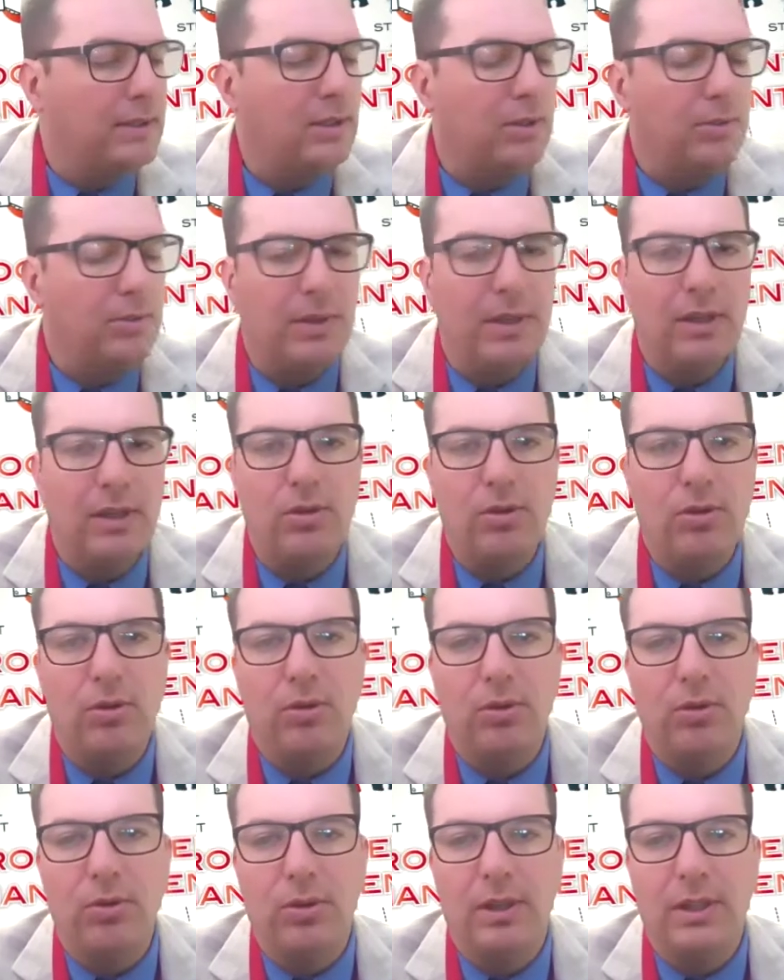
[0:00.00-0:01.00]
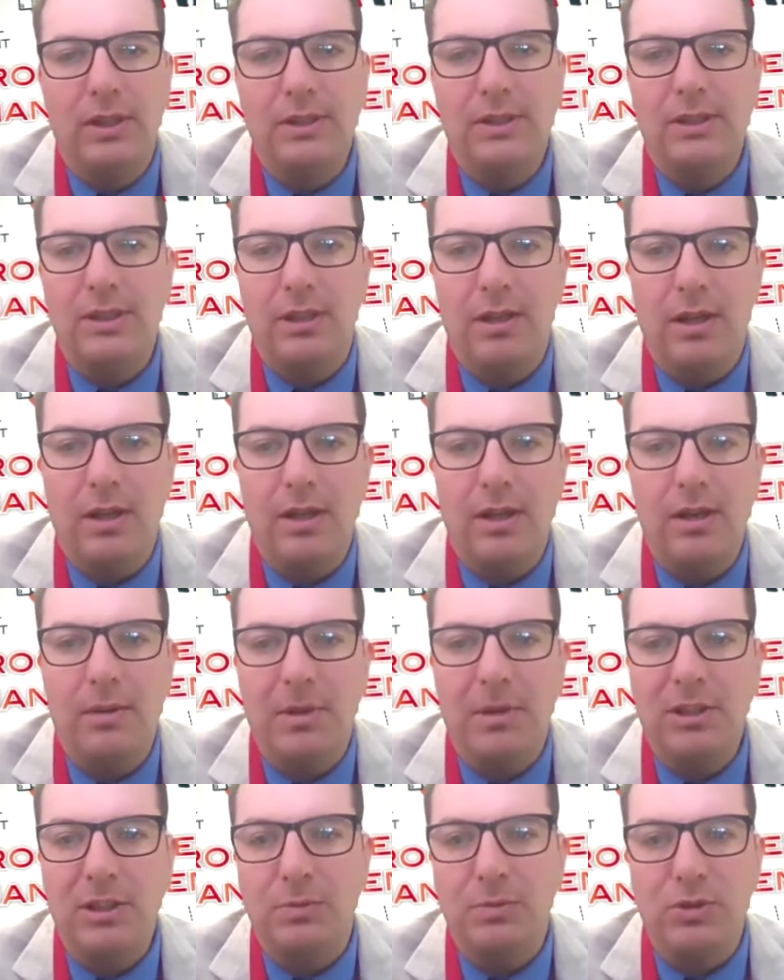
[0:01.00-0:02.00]
So we need to do this in a
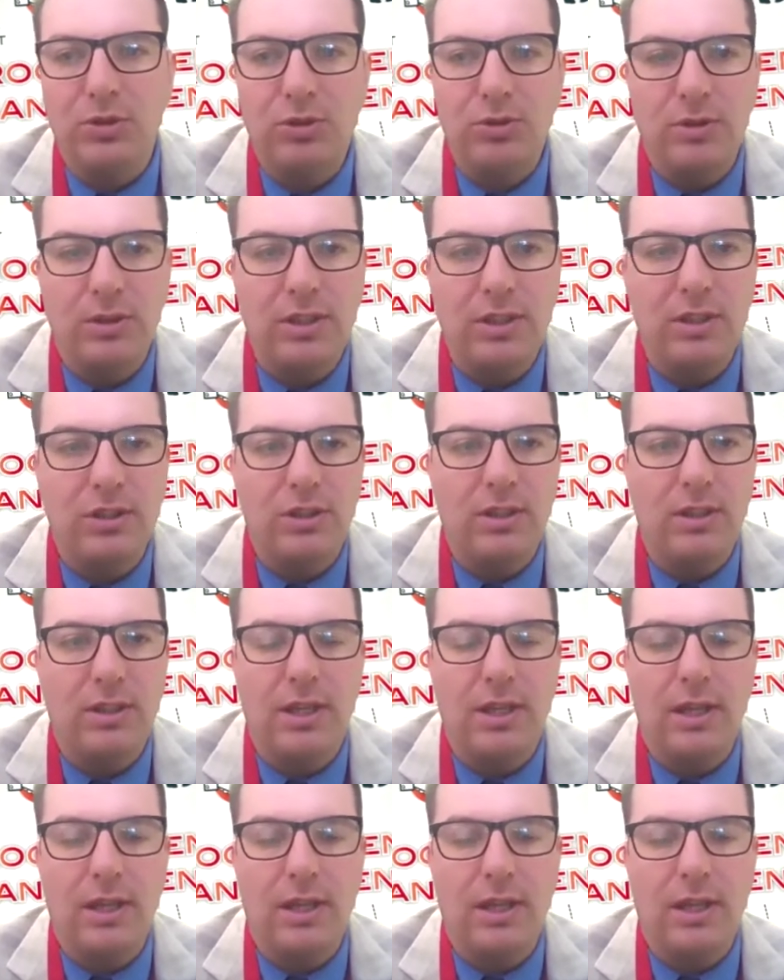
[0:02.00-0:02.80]
much more strategic